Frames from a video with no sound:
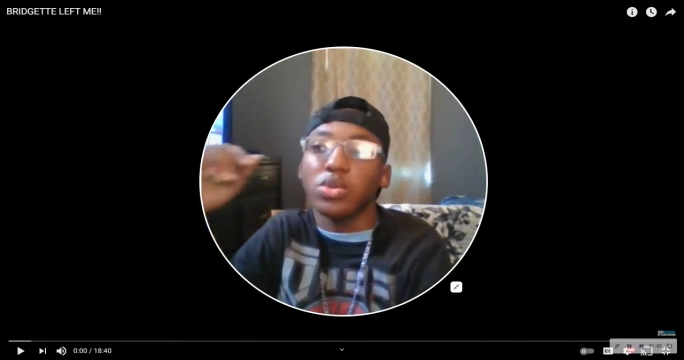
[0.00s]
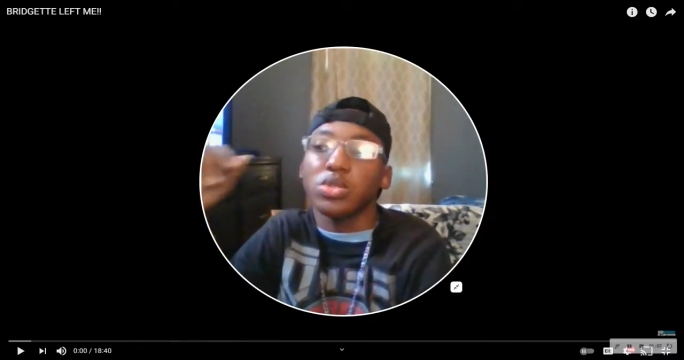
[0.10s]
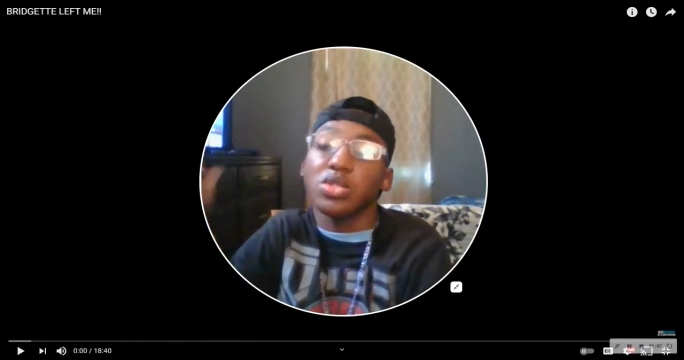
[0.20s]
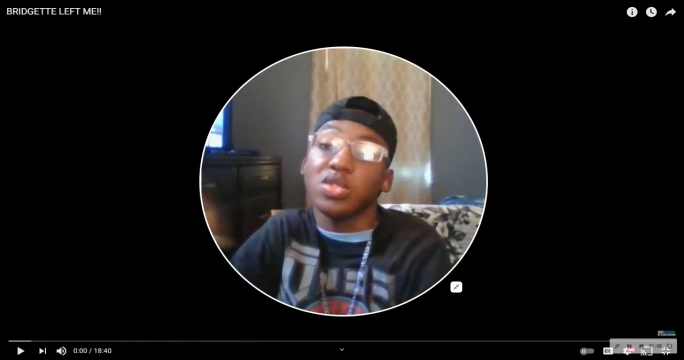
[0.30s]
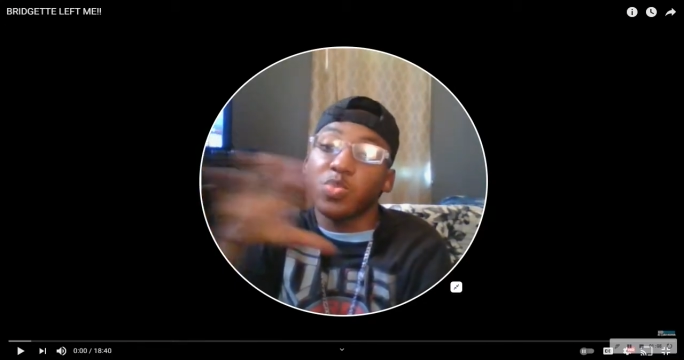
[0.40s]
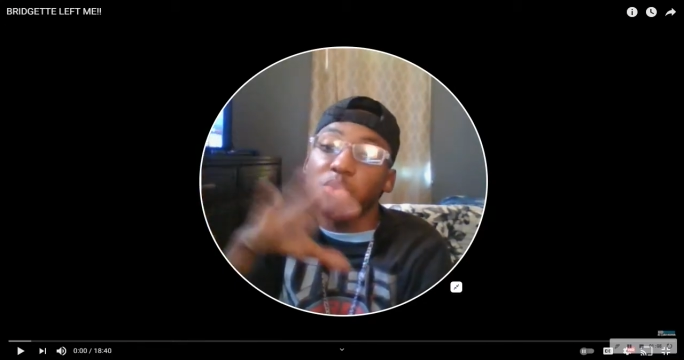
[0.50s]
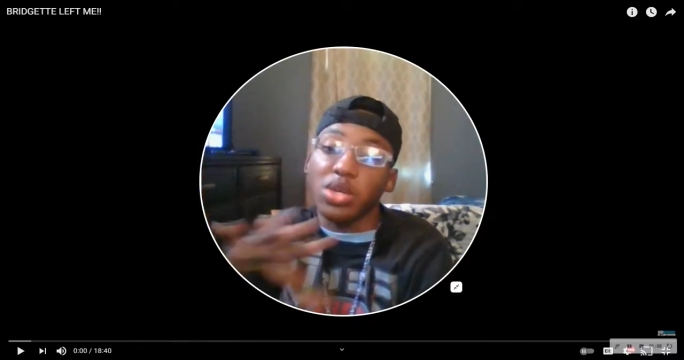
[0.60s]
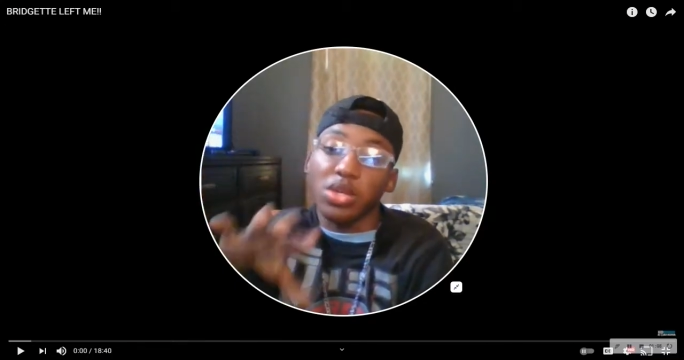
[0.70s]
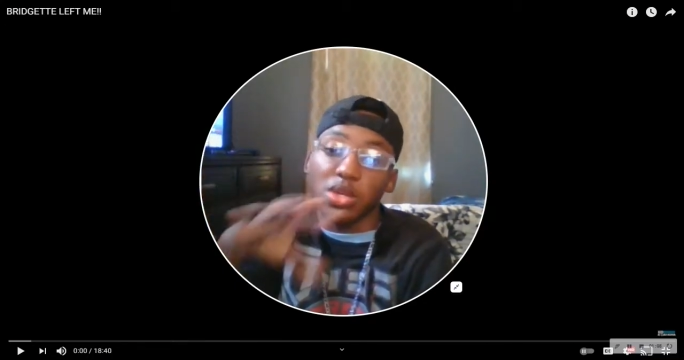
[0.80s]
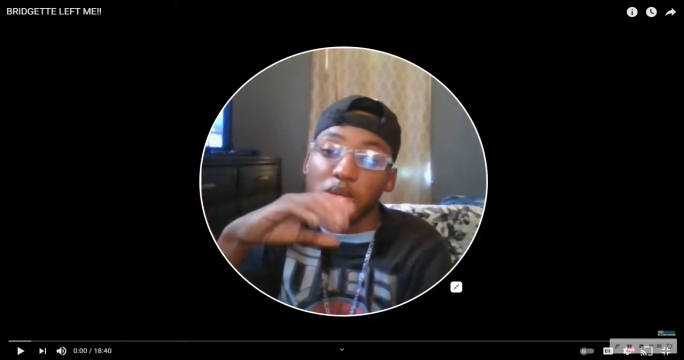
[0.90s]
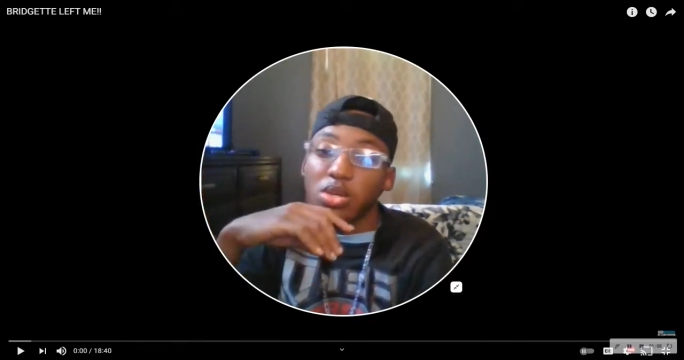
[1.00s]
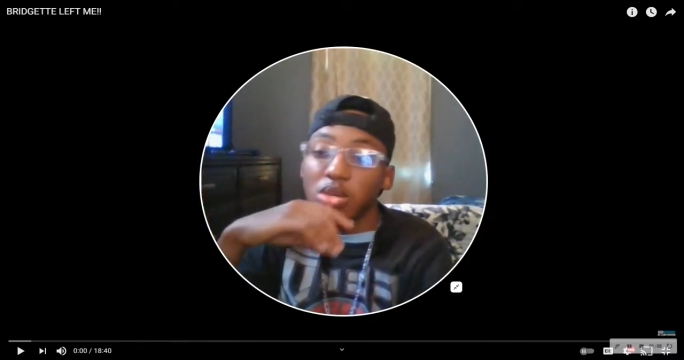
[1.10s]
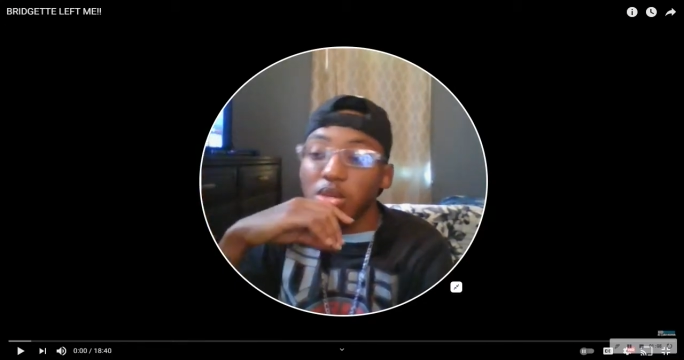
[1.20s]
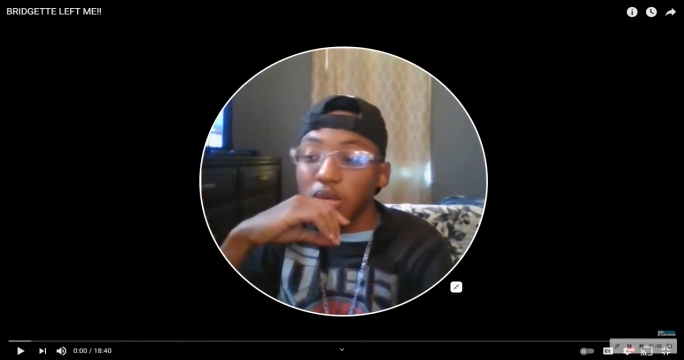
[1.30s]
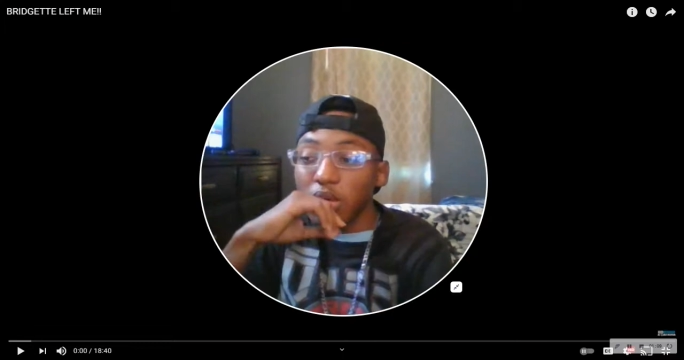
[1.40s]
But she's pregnant.
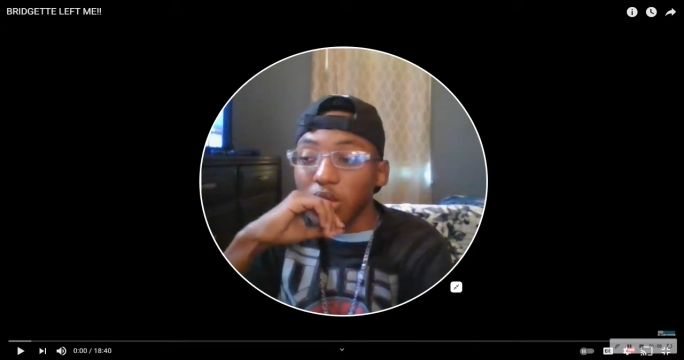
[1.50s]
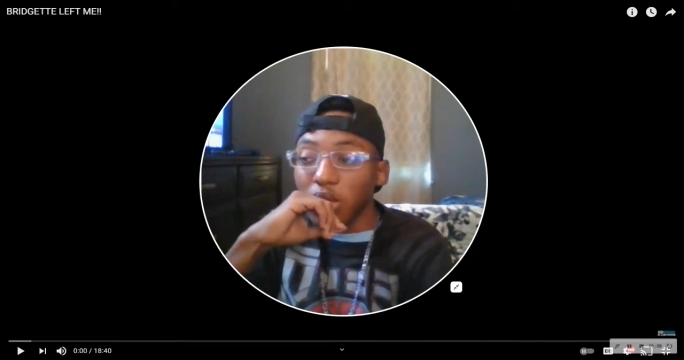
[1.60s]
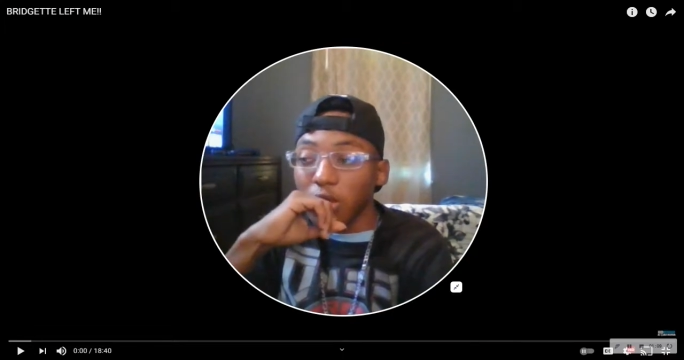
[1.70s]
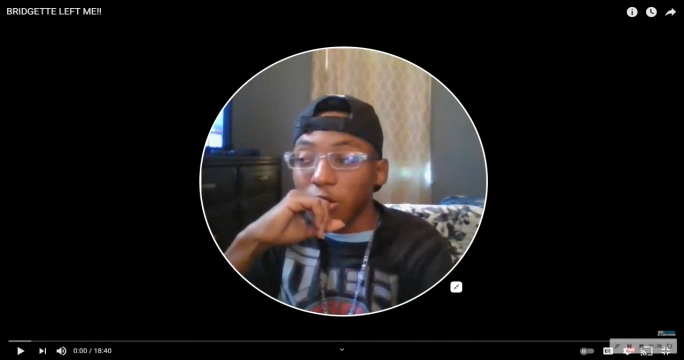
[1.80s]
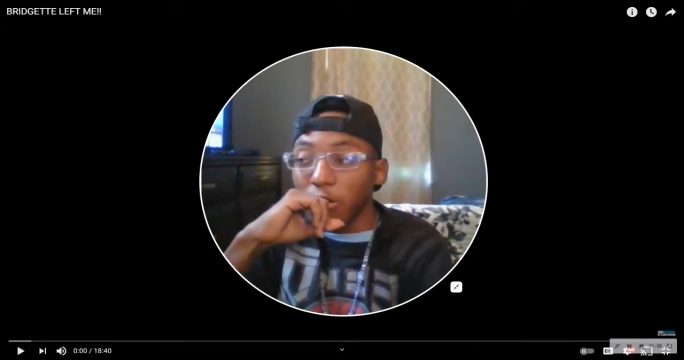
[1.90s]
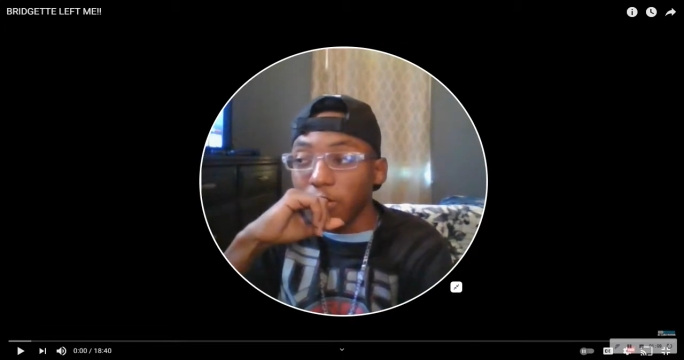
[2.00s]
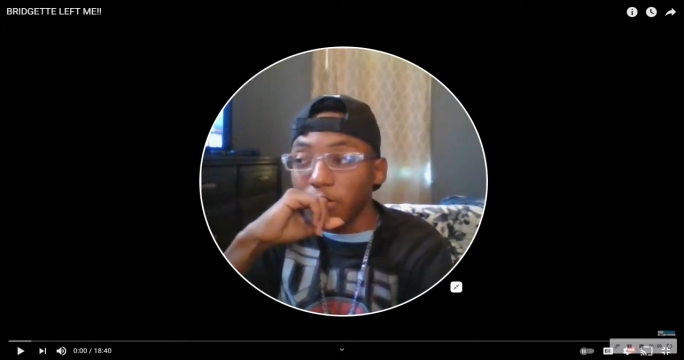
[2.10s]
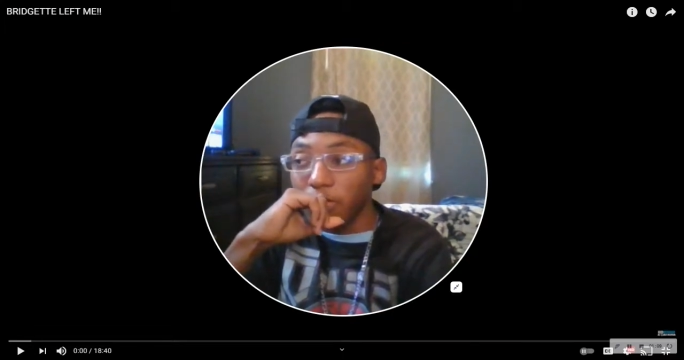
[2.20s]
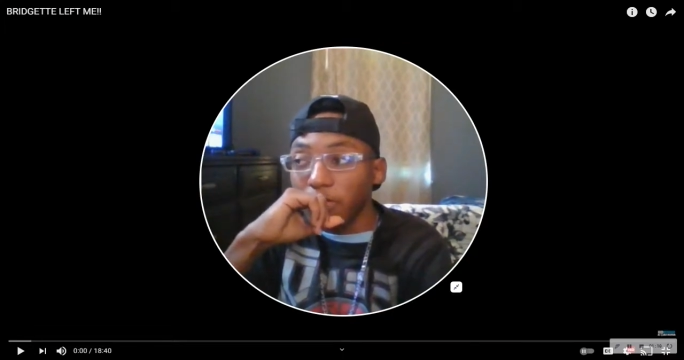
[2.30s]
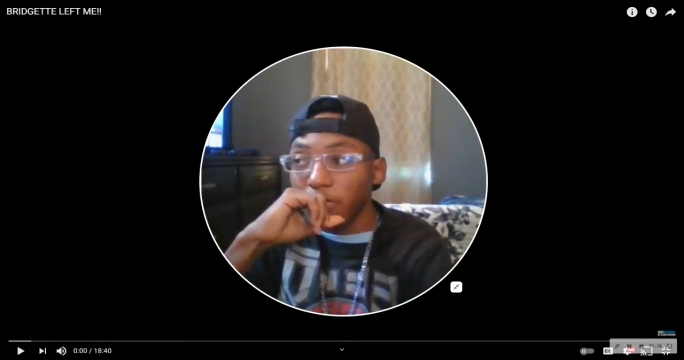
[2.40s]
And um